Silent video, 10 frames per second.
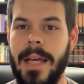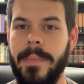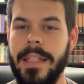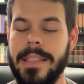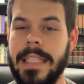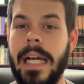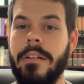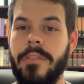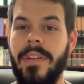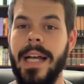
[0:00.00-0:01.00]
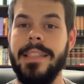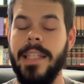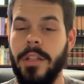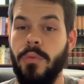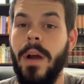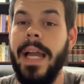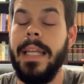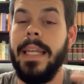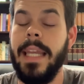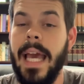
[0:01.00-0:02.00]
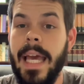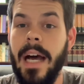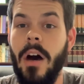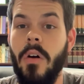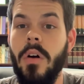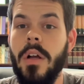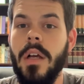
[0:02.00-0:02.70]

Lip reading: That means sacrificing the right now